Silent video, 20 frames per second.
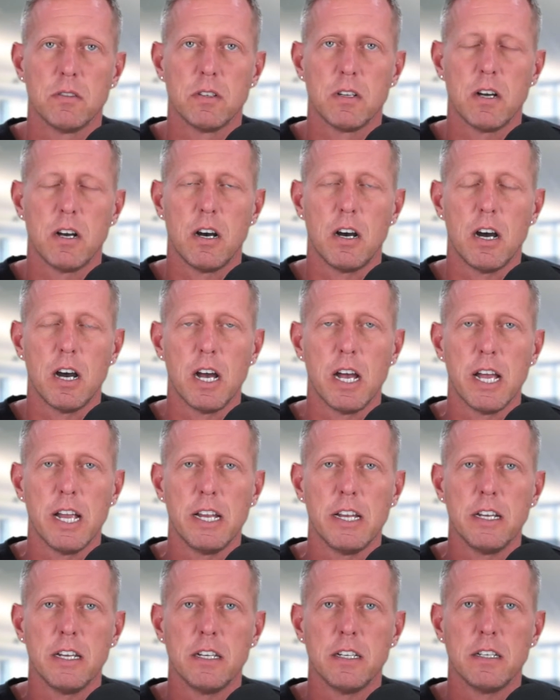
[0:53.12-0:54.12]

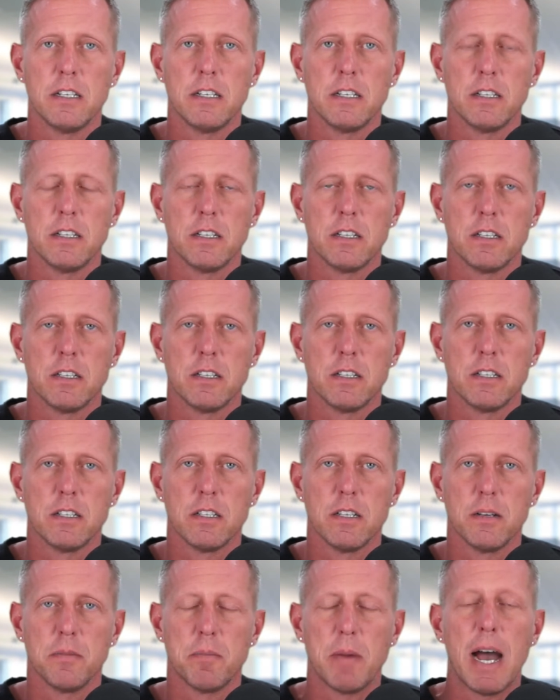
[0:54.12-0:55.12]
on
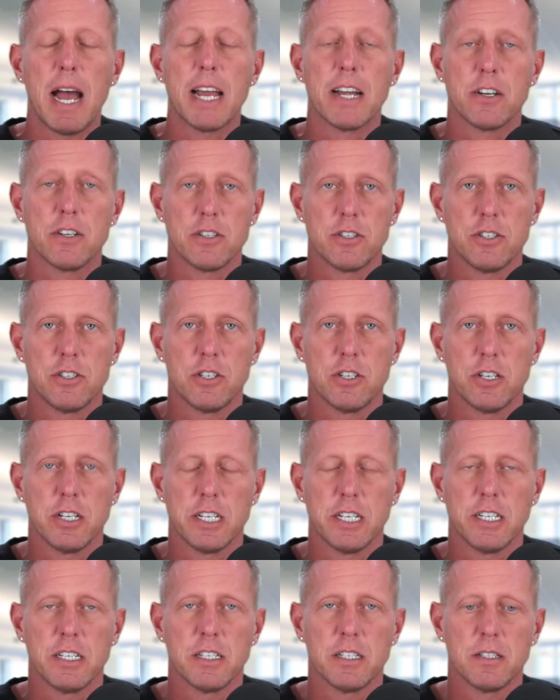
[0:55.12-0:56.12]
the buyer's
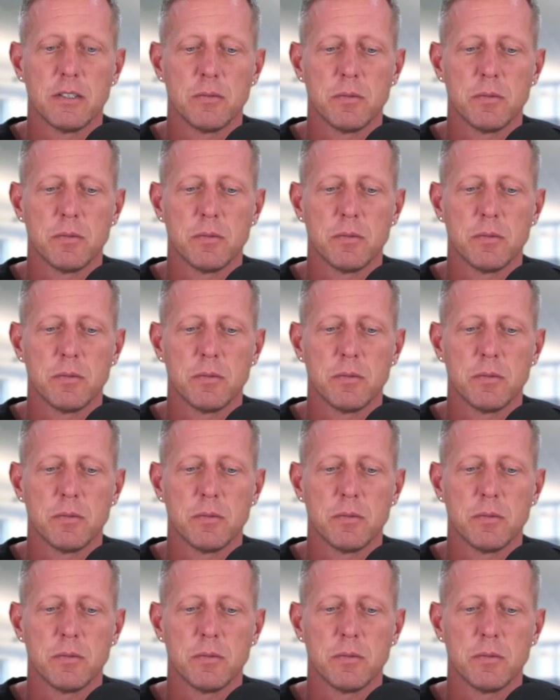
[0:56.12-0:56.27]
journey,